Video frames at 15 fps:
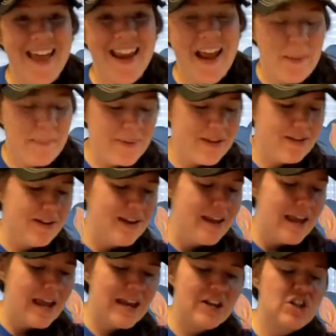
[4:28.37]
happen.
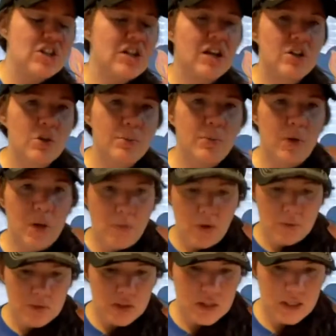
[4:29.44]
And it just got to a point where I'm
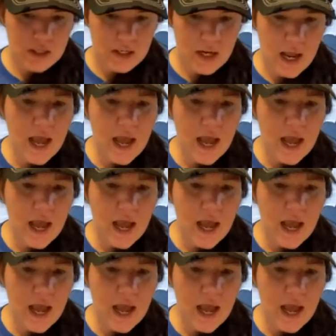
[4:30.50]
just like,